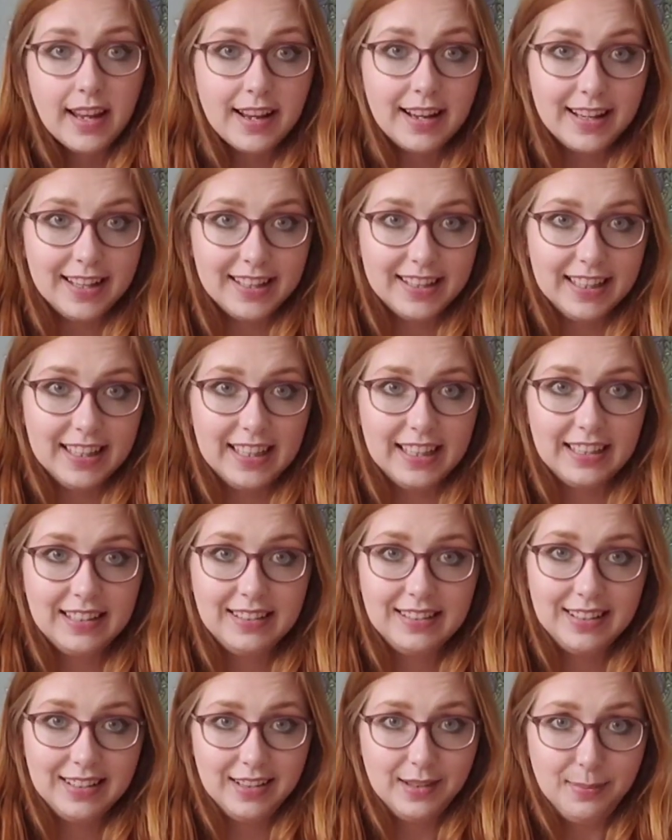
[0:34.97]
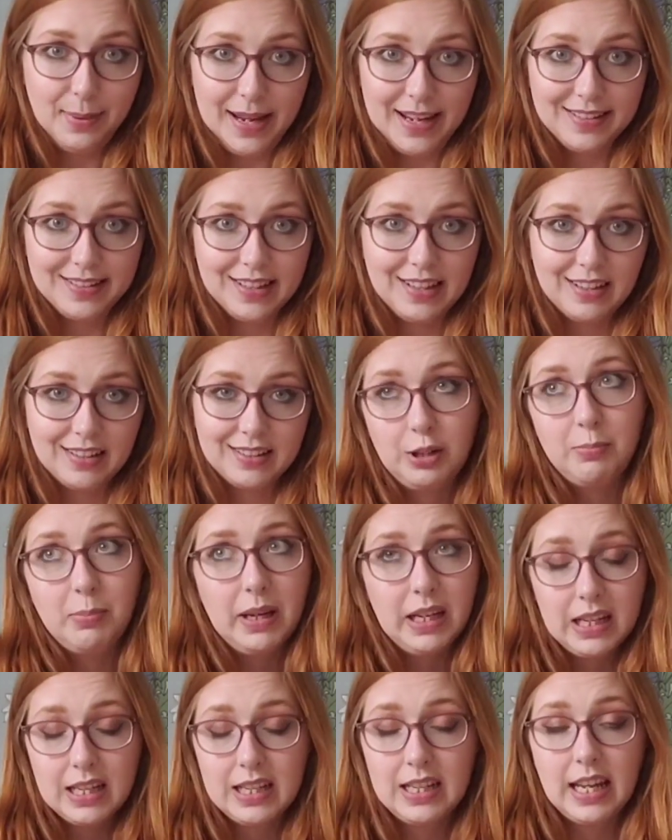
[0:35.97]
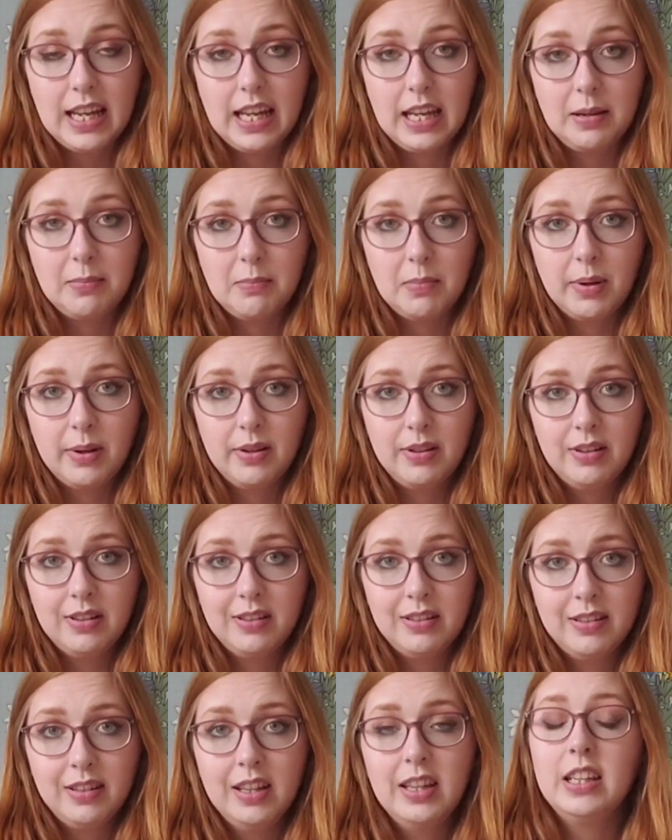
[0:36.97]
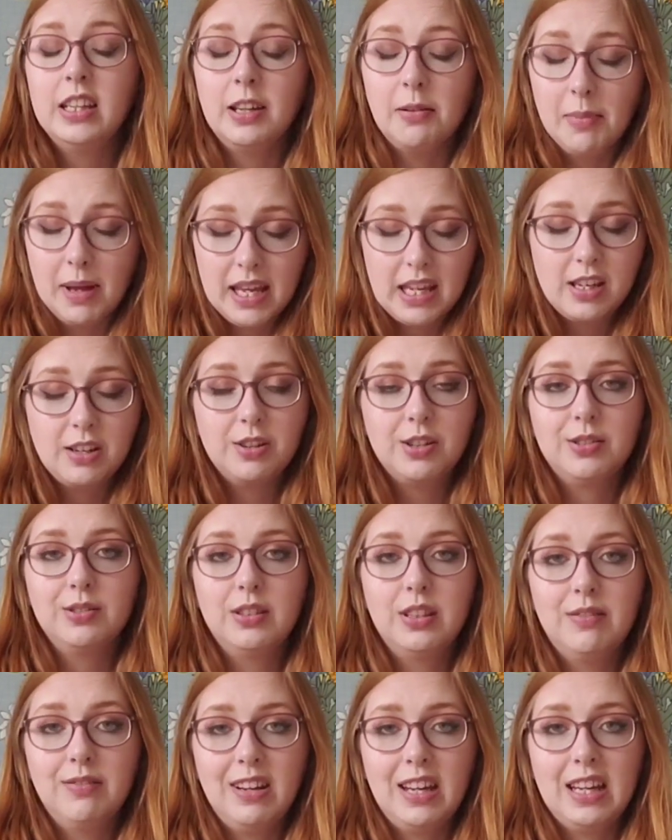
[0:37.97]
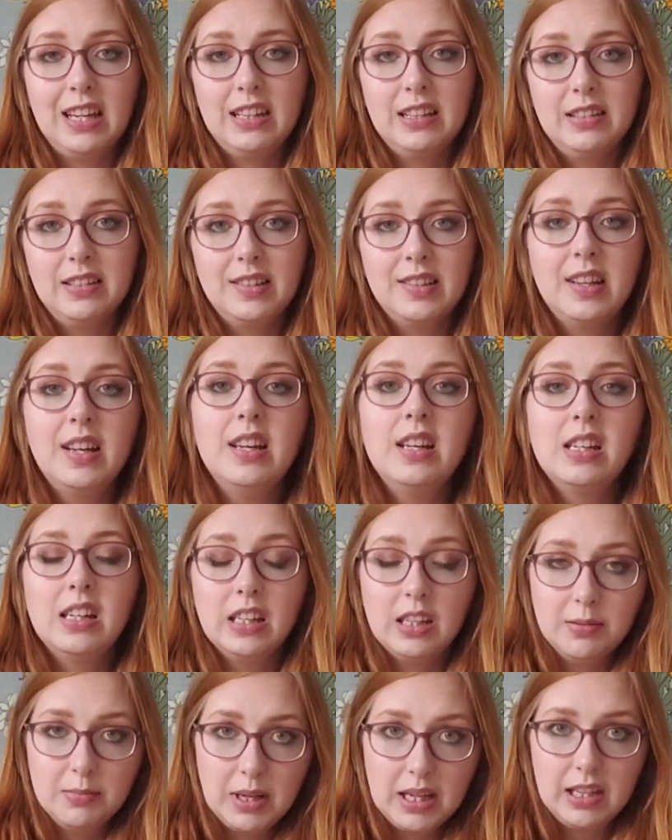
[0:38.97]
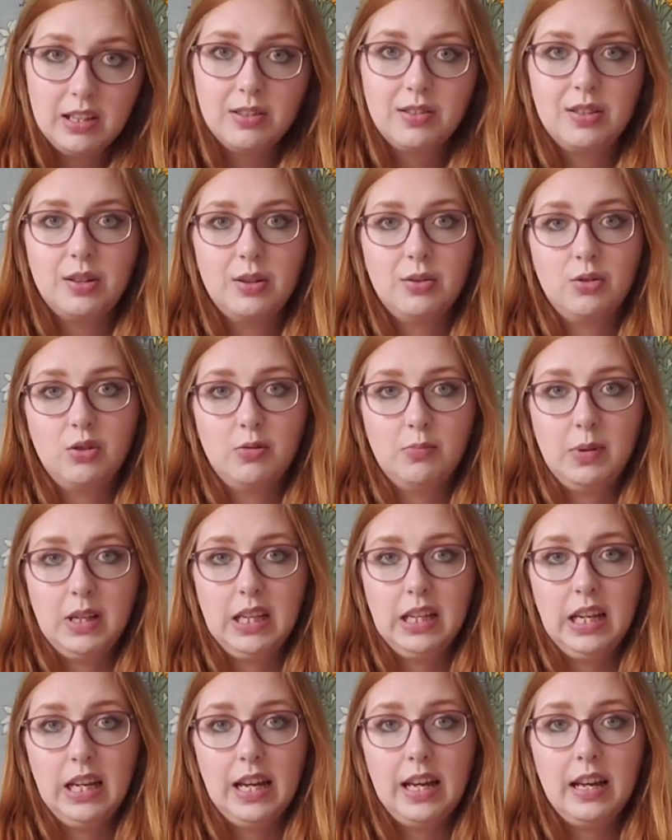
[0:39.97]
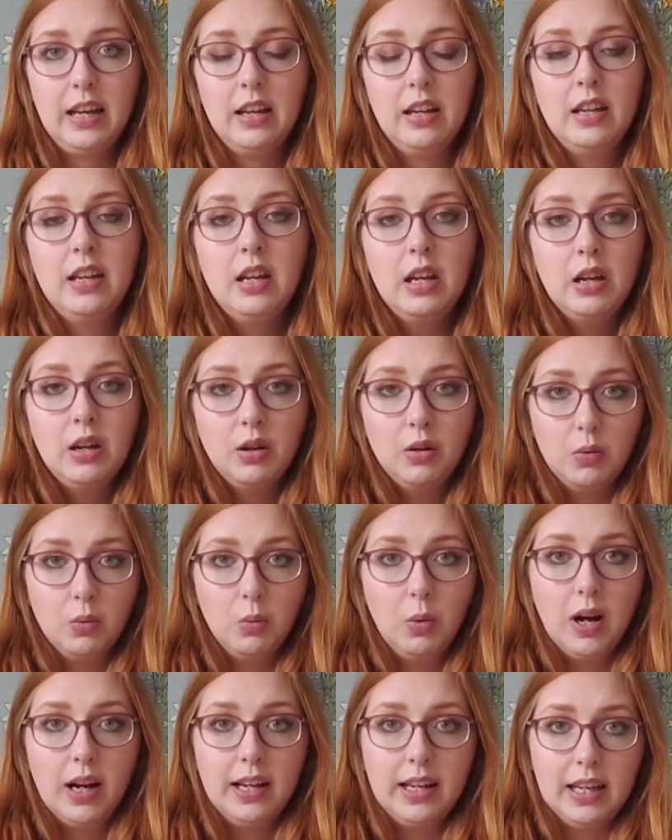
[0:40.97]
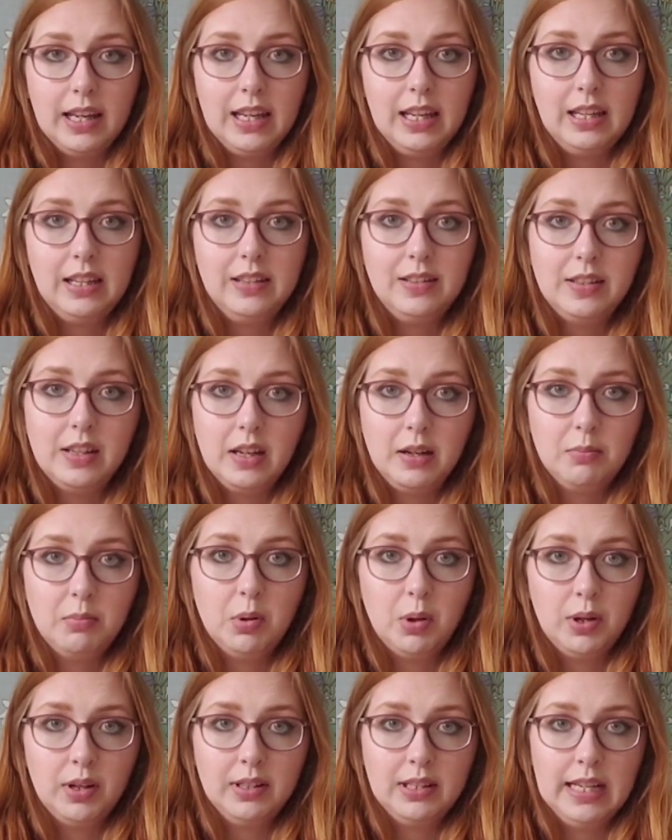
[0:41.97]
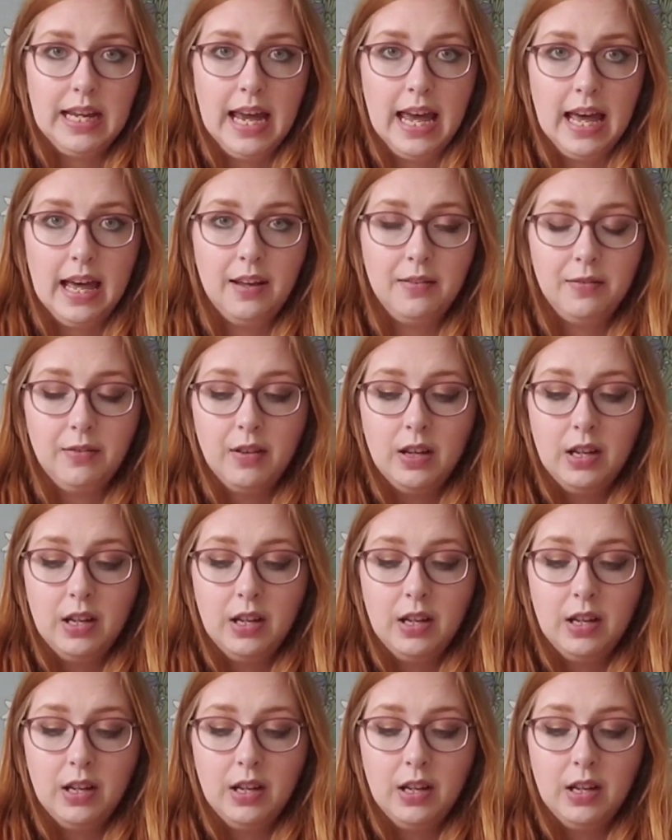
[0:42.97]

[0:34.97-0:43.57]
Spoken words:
I did the basic. You pick a name, you make your OnlyFans, you make your social media. What is important to have?